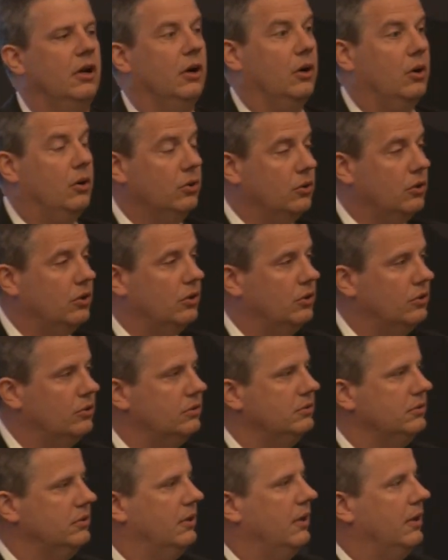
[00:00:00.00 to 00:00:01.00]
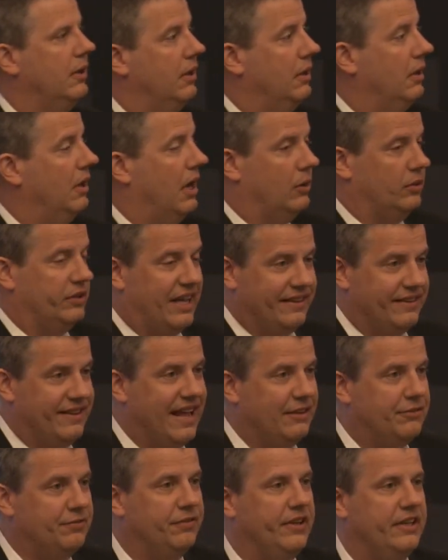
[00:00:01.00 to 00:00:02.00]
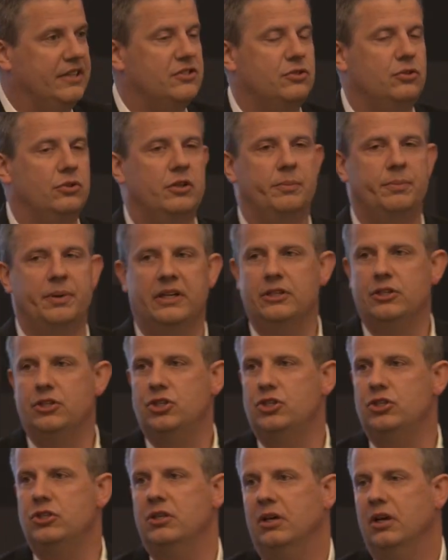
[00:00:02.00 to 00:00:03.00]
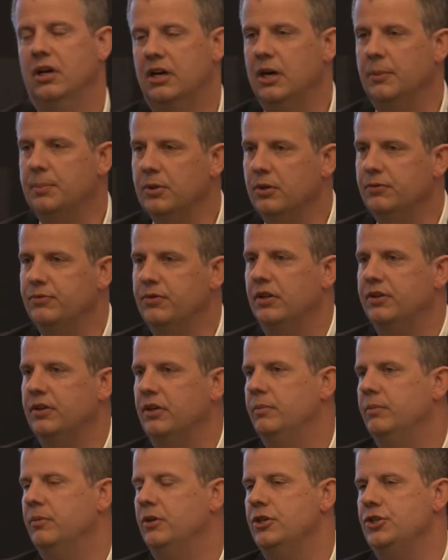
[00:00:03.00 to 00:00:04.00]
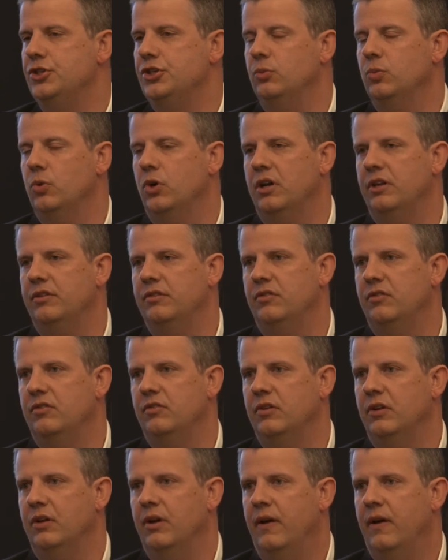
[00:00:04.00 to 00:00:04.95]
Google, I would add Netflix to the bunch, a couple of other emerging ones,